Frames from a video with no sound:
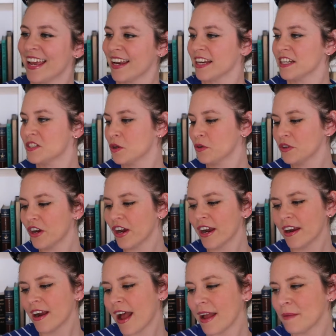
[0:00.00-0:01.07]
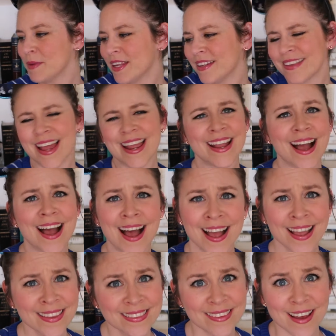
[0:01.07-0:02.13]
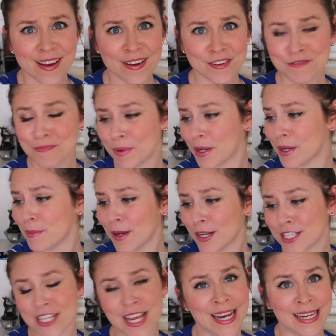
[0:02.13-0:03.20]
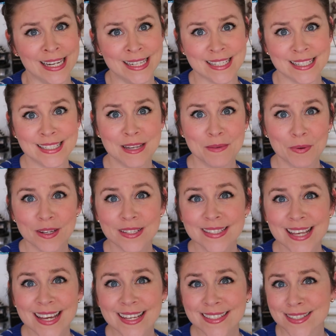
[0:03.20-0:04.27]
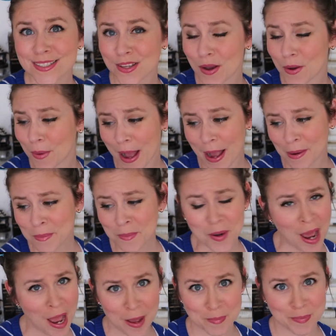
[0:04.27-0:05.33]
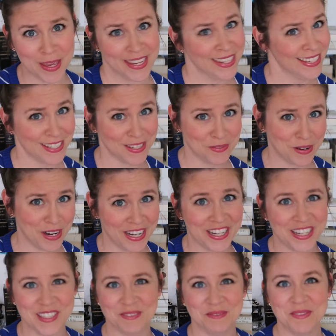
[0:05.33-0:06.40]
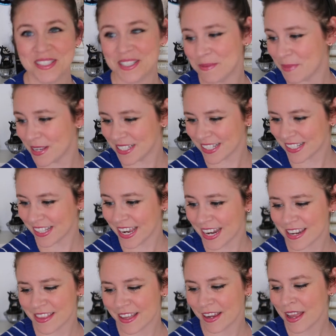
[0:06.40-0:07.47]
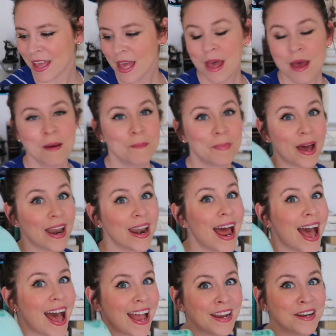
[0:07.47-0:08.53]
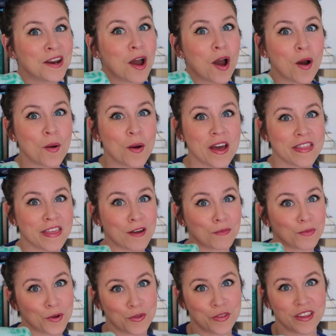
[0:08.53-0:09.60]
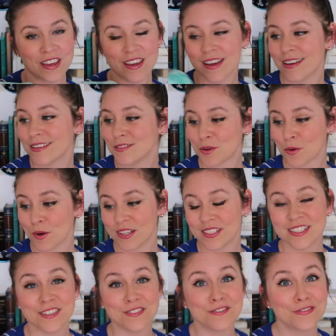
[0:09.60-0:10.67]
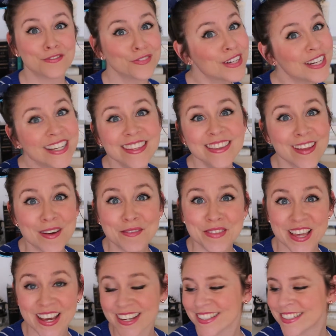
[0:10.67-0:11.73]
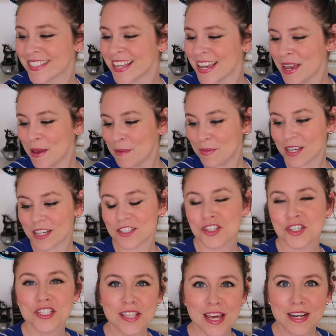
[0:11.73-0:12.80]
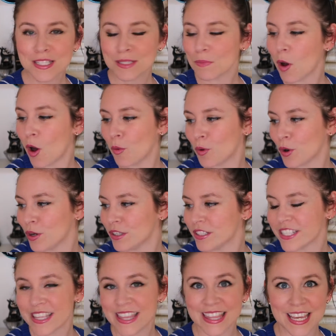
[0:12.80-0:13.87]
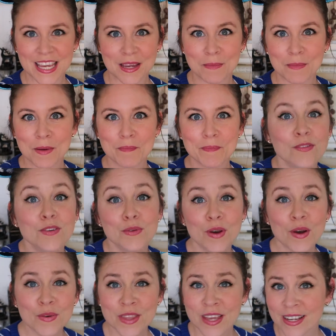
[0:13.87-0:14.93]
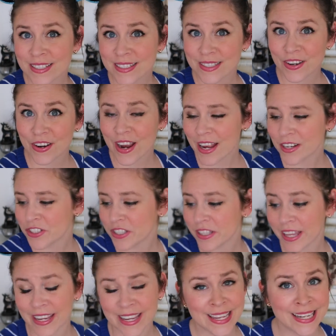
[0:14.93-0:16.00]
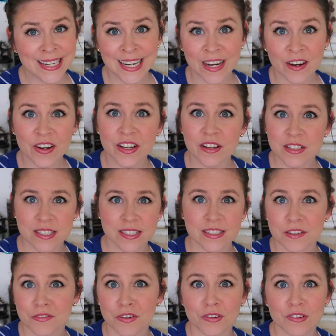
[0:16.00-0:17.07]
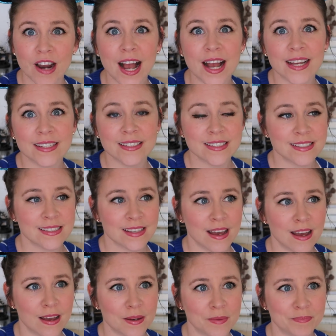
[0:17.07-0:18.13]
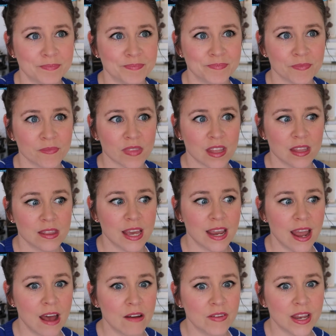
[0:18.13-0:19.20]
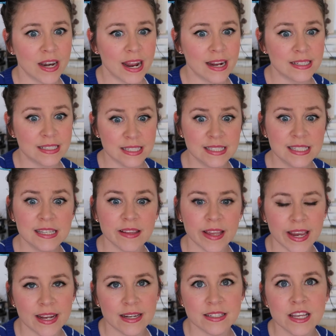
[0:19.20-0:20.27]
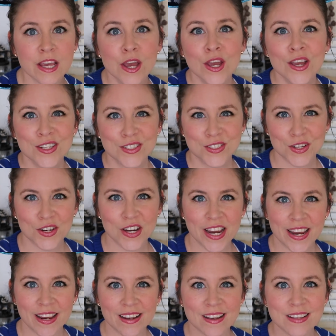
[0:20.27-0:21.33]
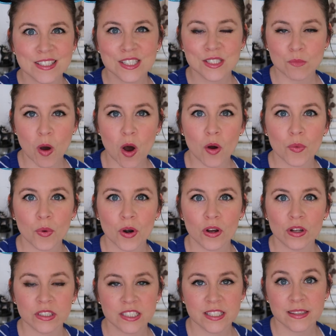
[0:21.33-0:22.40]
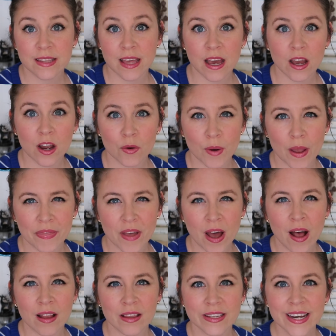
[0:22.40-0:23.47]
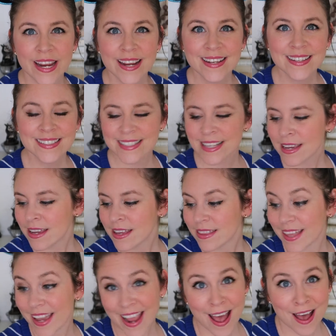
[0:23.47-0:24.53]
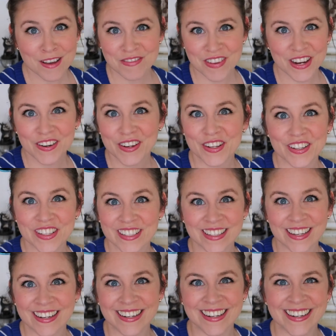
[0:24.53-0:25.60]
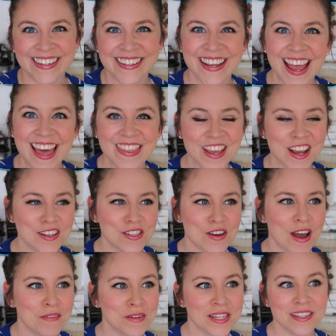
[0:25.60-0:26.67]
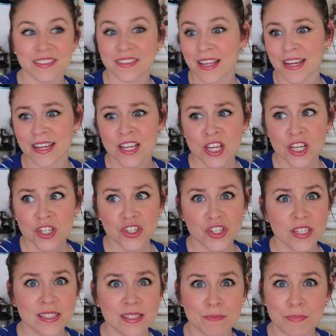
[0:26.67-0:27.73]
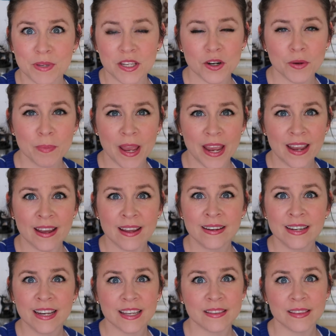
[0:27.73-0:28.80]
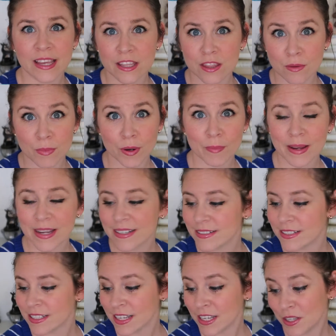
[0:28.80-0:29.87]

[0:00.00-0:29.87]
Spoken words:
And I told her, I mean, like, I love pretty much any Disney princess, so I'm not picky when it comes to basically anything. But I know that Ruthie is going to freaking love this because she's got a small world theme. If you know this, there are actually like hidden Ariels in different rides. They have it at Disneyland during Small World around the holidays. They have Ariel in there, and they also have it in, like, she's in Peter Pan in like the mermaid.